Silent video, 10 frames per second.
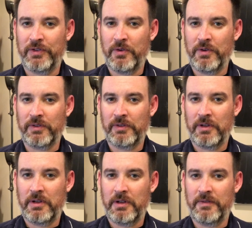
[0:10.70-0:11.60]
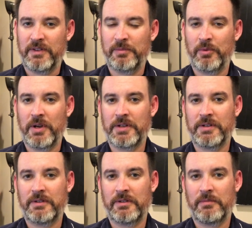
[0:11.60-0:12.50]
source of
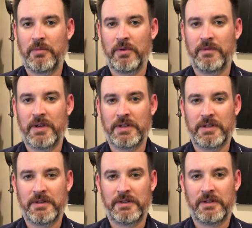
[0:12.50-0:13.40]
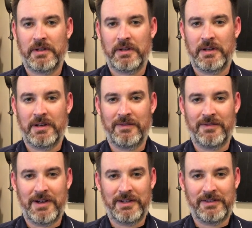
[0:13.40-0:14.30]
inspirations, motivations, and
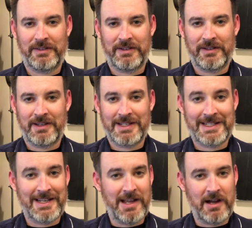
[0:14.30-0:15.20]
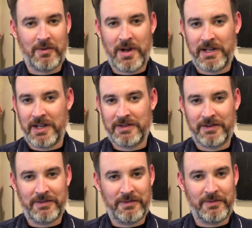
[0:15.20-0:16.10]
advice to not quite get you
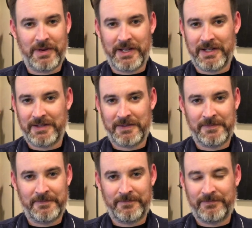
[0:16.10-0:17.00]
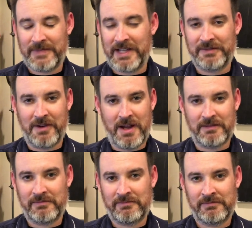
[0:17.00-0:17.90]
through the week. That's right,
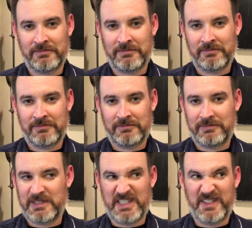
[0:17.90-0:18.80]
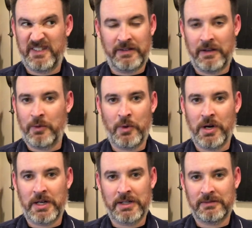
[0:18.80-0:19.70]
this isn't going to
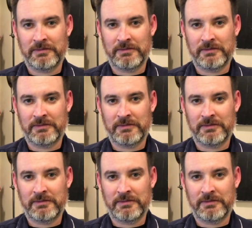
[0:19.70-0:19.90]
work.